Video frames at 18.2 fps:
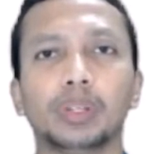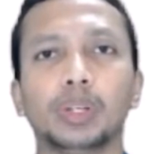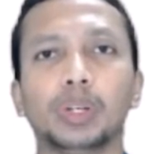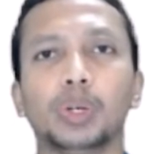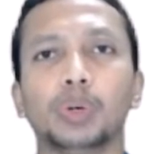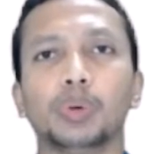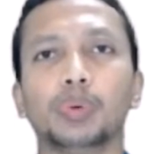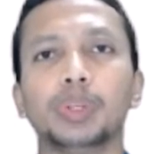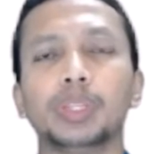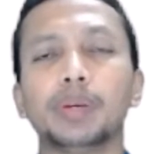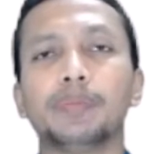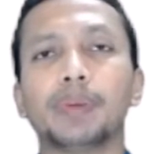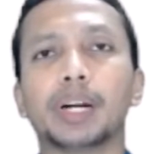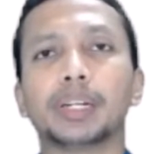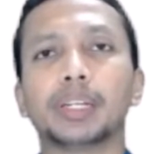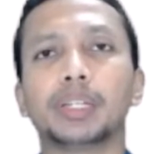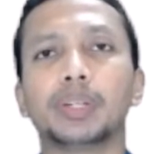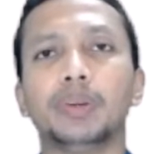with a
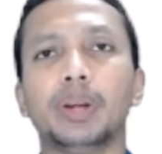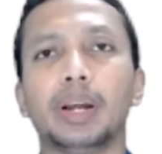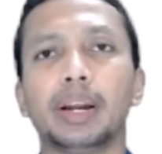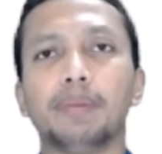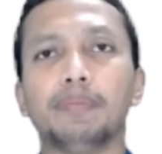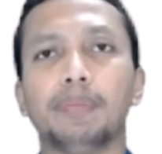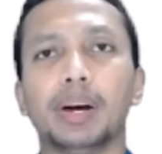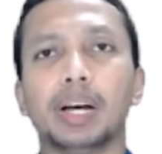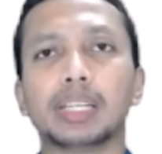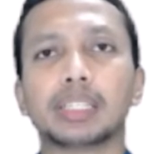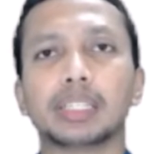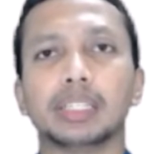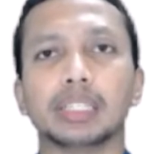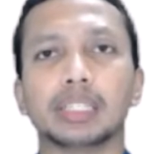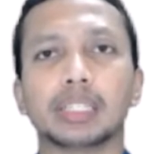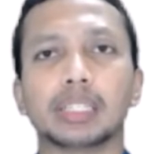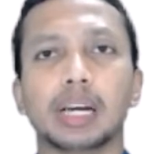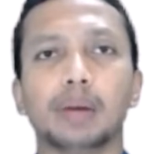particular
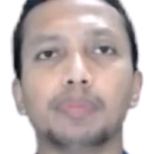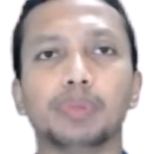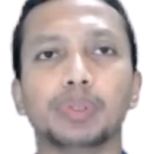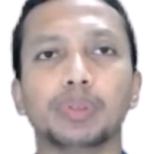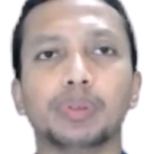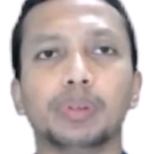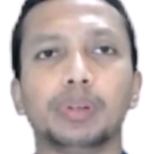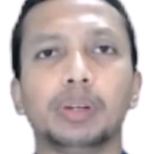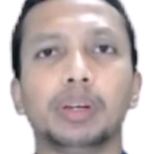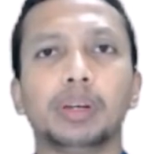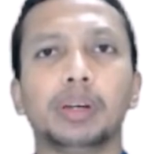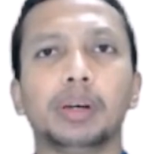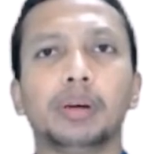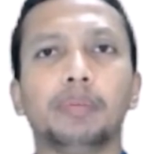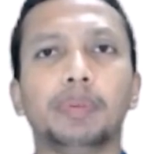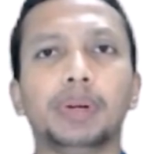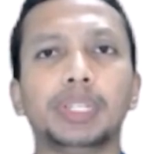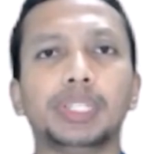emphasis upon
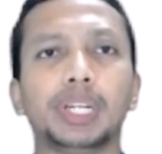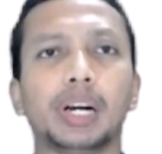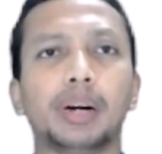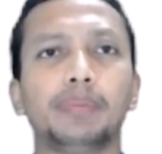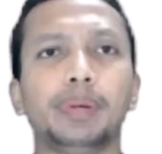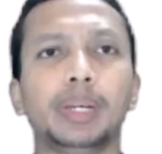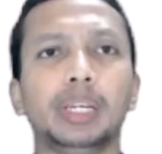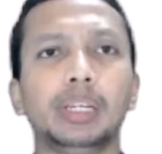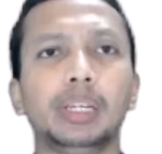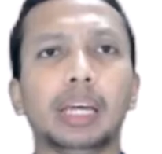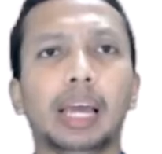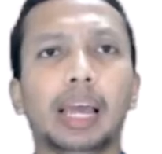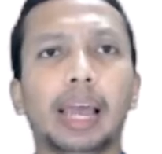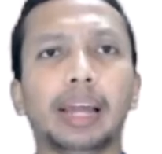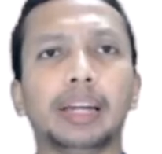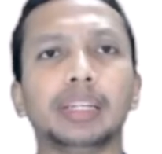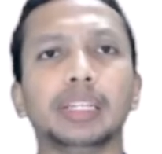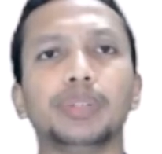preserving
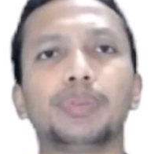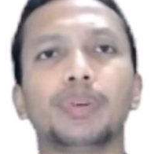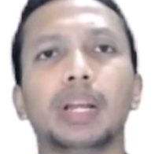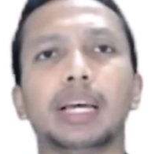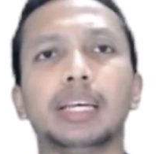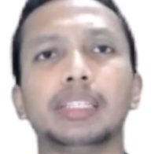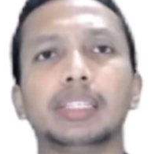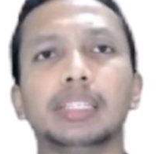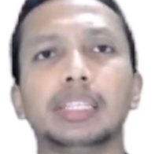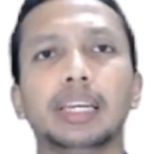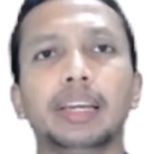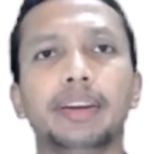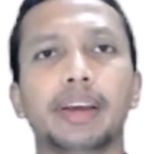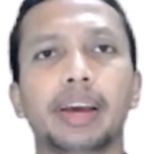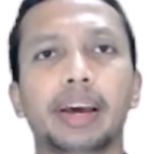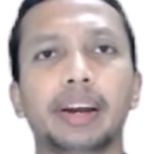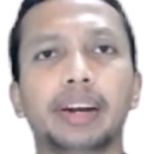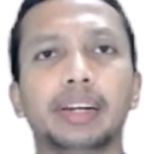and utilizing
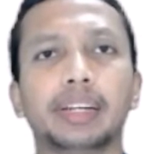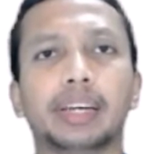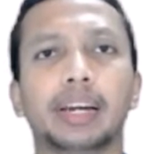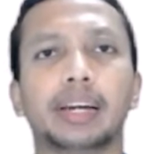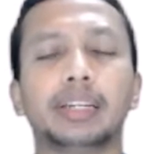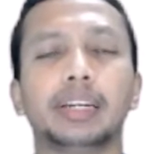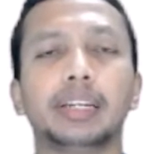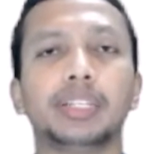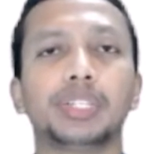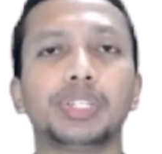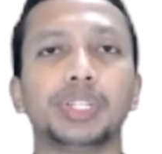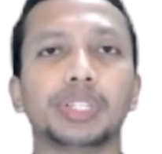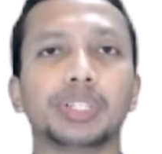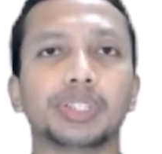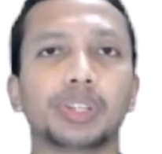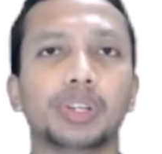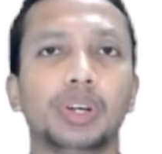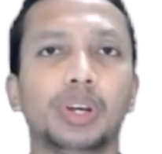inherent
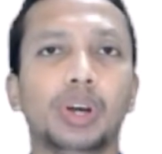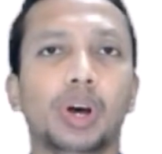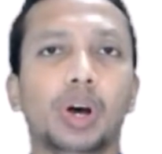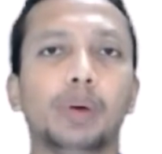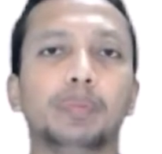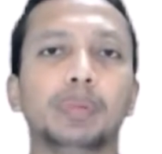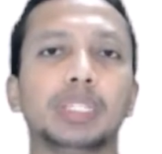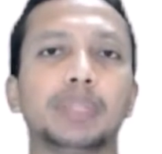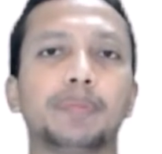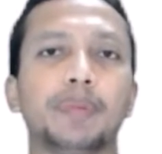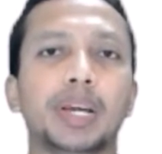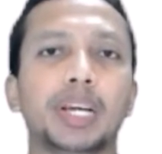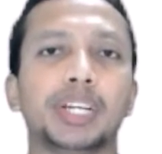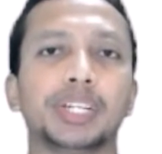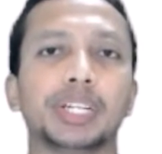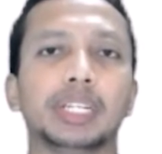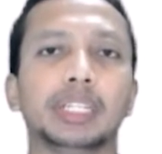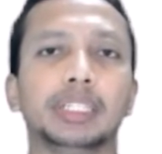characteristics of
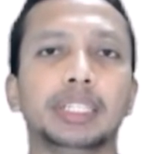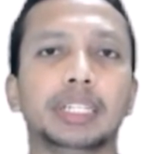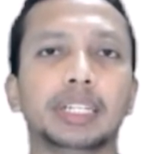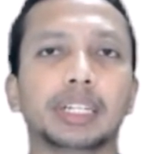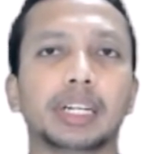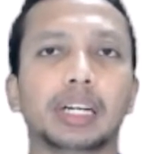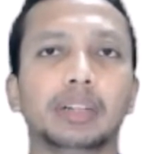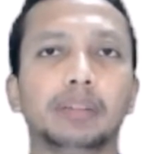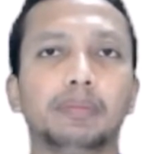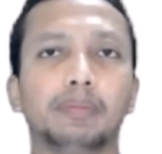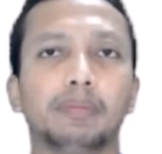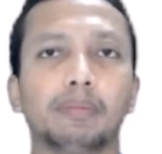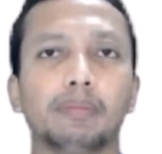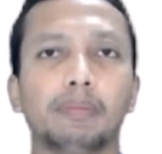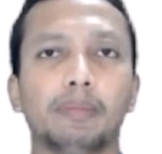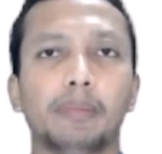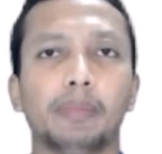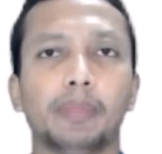spatial data.
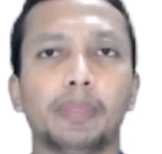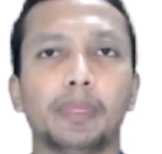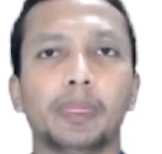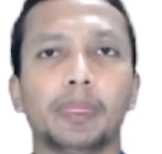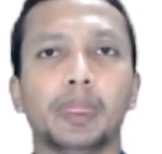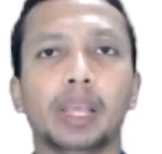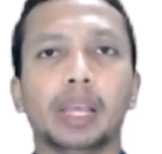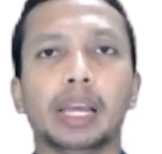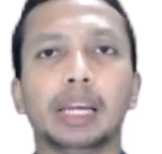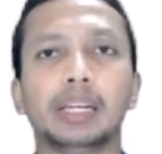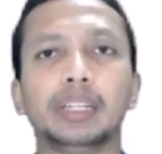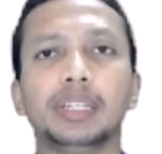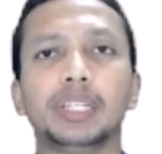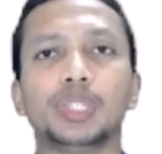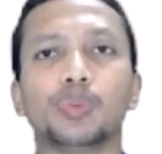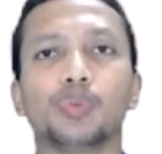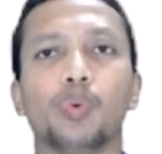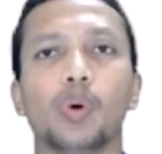And it
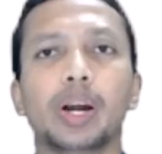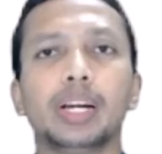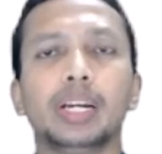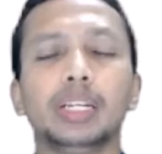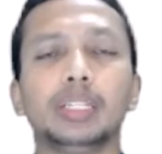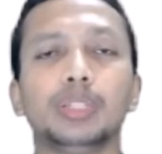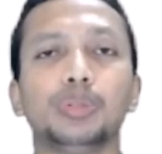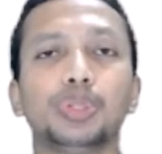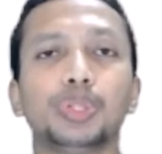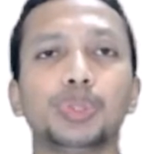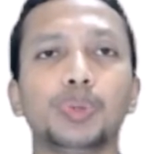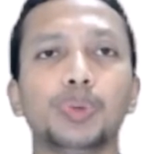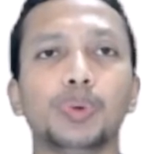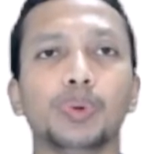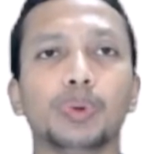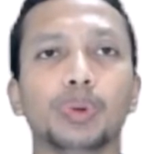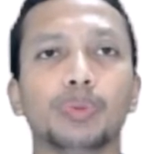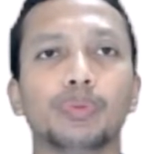is a widely used
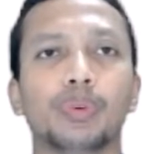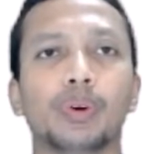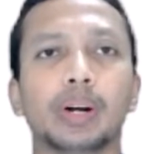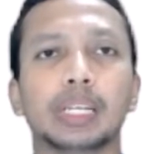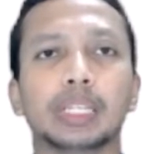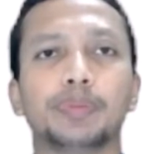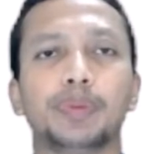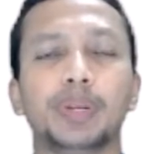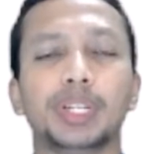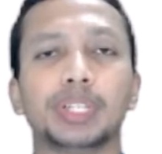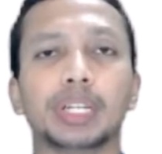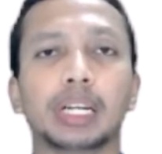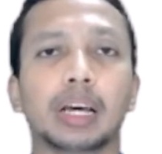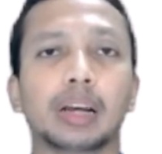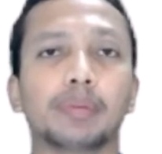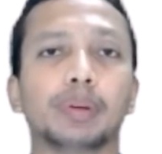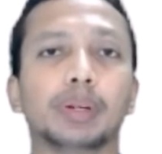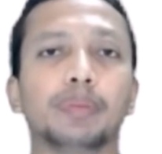tool for spatial
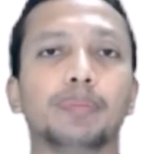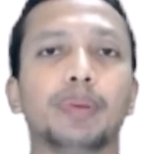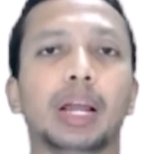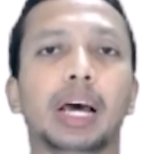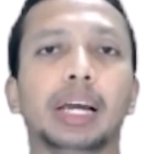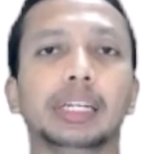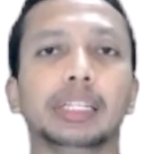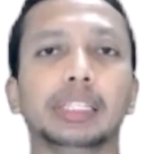urban planning.